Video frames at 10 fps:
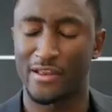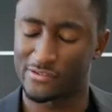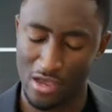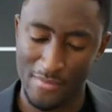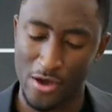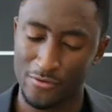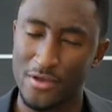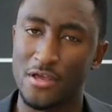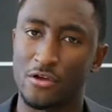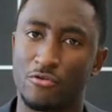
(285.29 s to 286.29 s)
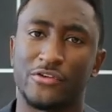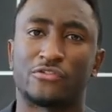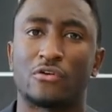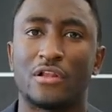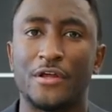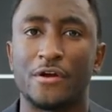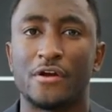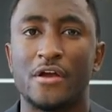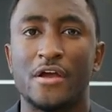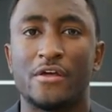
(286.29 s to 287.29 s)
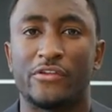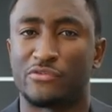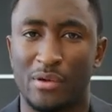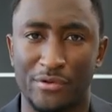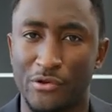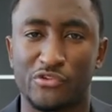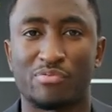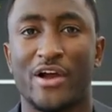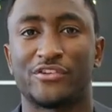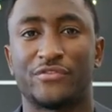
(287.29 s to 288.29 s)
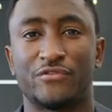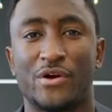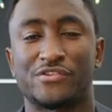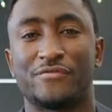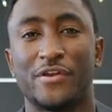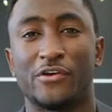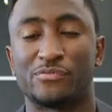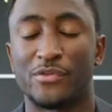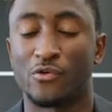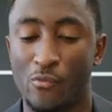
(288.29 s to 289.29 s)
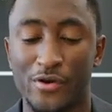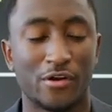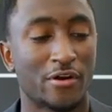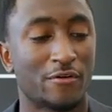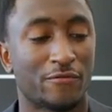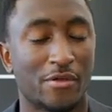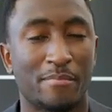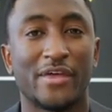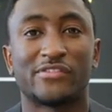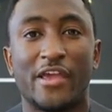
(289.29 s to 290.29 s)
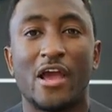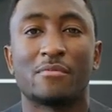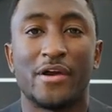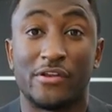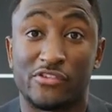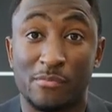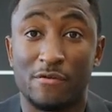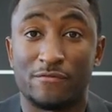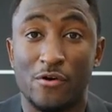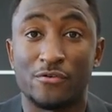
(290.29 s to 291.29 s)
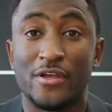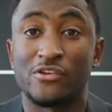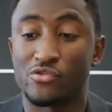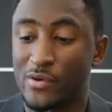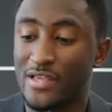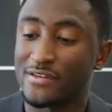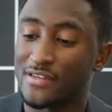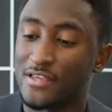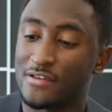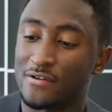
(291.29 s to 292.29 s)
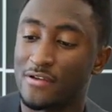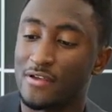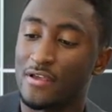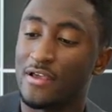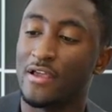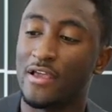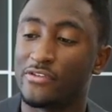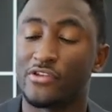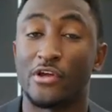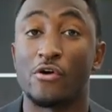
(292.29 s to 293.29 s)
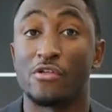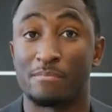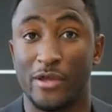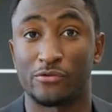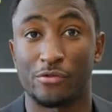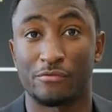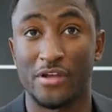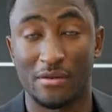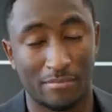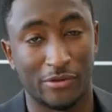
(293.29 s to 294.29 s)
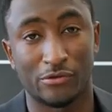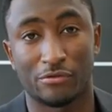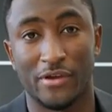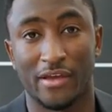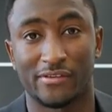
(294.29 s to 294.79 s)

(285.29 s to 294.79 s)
And it's come out crystal clear. This is probably no surprise if you've watched the videos, but the winner for the best camera in a smartphone in 2018 is gonna go to the Pixel 3 and Pixel 3